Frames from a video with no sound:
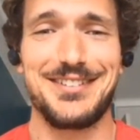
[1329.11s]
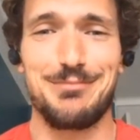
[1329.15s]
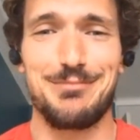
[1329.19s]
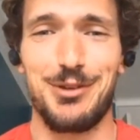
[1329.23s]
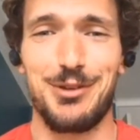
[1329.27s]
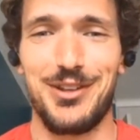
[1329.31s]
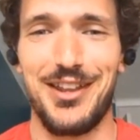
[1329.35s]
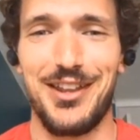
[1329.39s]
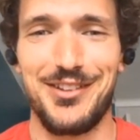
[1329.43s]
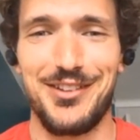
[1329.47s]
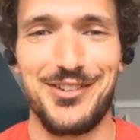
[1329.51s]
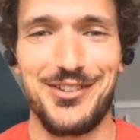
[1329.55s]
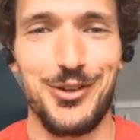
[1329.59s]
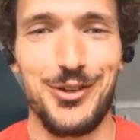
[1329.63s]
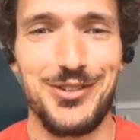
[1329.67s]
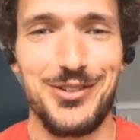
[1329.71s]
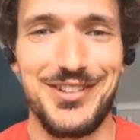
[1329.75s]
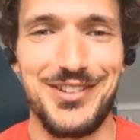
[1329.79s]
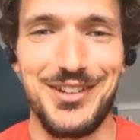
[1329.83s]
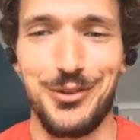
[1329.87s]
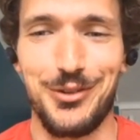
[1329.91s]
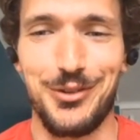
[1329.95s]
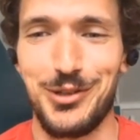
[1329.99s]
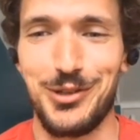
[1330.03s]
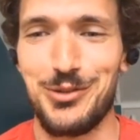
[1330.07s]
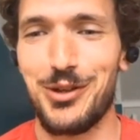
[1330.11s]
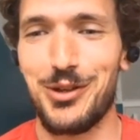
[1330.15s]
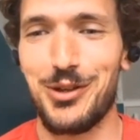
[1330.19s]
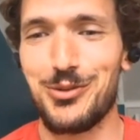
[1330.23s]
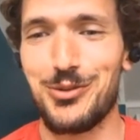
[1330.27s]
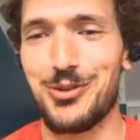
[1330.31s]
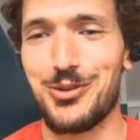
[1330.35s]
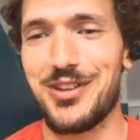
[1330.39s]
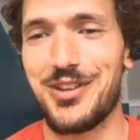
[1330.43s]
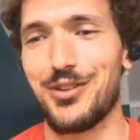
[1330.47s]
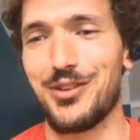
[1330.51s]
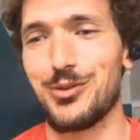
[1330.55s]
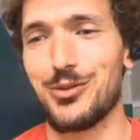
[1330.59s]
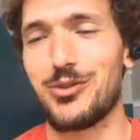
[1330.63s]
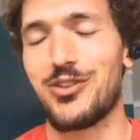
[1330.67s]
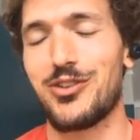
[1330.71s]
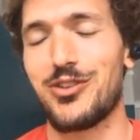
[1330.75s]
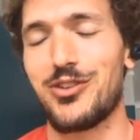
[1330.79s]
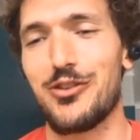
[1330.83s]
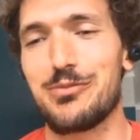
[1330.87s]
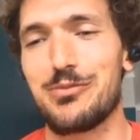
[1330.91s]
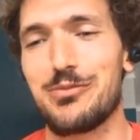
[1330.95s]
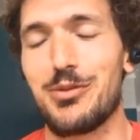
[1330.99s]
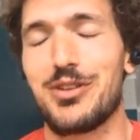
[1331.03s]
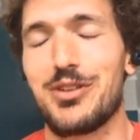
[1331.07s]
but that's not the only one who can do
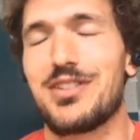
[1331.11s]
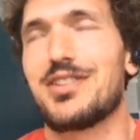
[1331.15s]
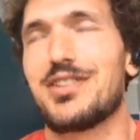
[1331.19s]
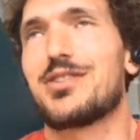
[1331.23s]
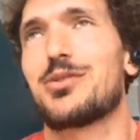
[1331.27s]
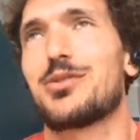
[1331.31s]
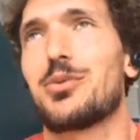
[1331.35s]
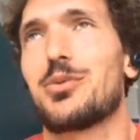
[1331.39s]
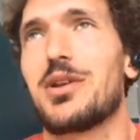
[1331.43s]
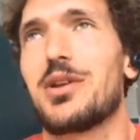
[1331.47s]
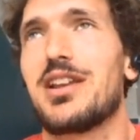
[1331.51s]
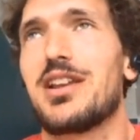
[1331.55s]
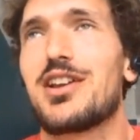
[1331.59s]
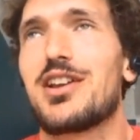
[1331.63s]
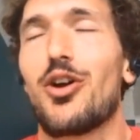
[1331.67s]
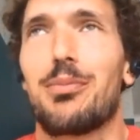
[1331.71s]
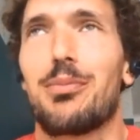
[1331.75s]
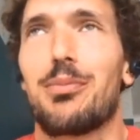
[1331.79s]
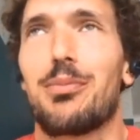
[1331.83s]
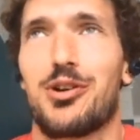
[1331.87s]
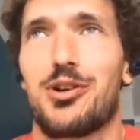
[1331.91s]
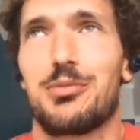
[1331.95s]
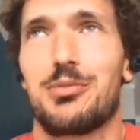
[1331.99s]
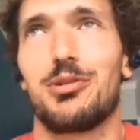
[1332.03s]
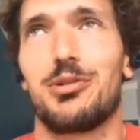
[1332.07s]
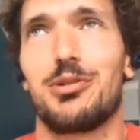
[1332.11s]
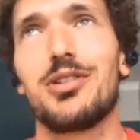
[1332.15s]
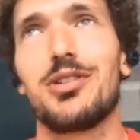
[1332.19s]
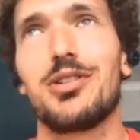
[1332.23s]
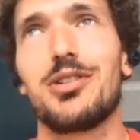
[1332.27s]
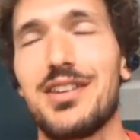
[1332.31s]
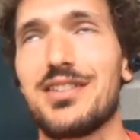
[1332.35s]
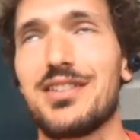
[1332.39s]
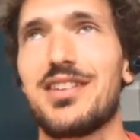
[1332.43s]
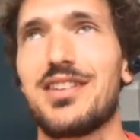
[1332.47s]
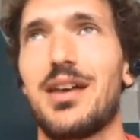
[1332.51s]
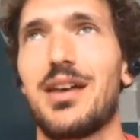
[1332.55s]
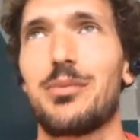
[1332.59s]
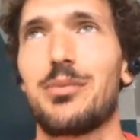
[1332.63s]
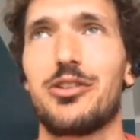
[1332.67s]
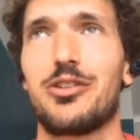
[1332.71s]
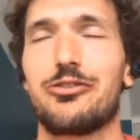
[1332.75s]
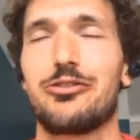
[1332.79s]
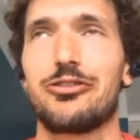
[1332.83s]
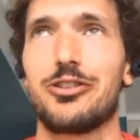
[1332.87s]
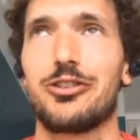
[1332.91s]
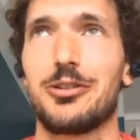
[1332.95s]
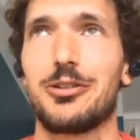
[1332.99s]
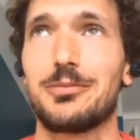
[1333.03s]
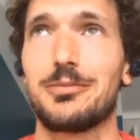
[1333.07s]
stuff, but it's really comparable in terms
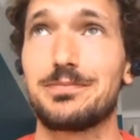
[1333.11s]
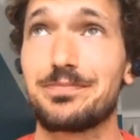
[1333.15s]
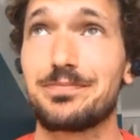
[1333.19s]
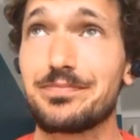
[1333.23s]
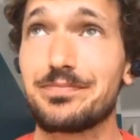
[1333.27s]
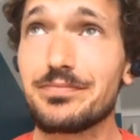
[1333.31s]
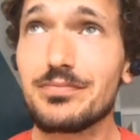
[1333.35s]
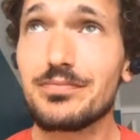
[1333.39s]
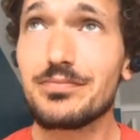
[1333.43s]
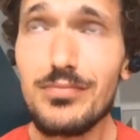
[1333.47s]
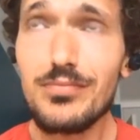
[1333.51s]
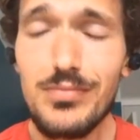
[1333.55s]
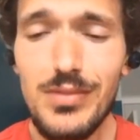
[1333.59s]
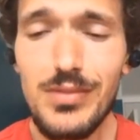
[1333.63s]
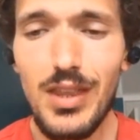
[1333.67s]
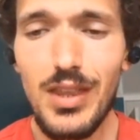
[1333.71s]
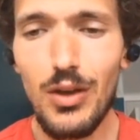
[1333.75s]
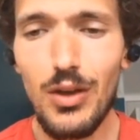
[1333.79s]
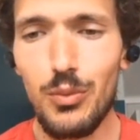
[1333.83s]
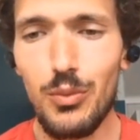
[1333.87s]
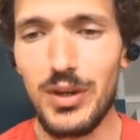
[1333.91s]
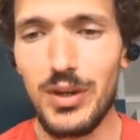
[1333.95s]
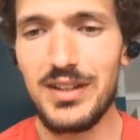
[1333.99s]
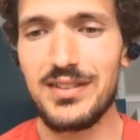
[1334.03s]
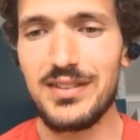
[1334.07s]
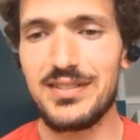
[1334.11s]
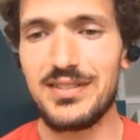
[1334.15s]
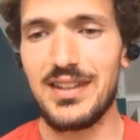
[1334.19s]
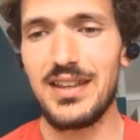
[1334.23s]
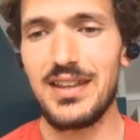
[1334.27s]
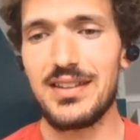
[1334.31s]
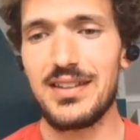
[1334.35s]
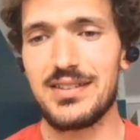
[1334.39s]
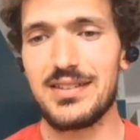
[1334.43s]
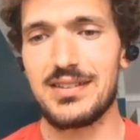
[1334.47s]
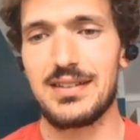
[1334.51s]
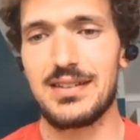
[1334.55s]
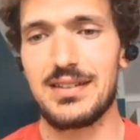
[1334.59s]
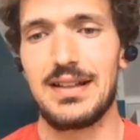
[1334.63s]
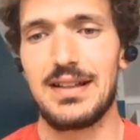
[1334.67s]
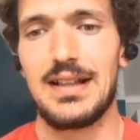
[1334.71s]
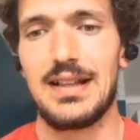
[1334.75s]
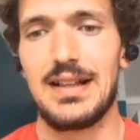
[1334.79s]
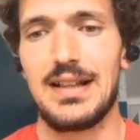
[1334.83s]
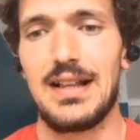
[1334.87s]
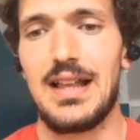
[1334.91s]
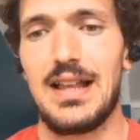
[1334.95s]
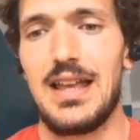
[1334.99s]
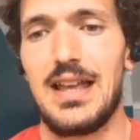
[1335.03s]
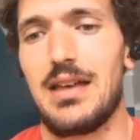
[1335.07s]
of what it
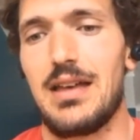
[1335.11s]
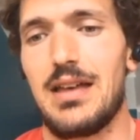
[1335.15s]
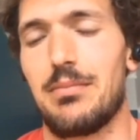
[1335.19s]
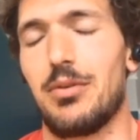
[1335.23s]
takes.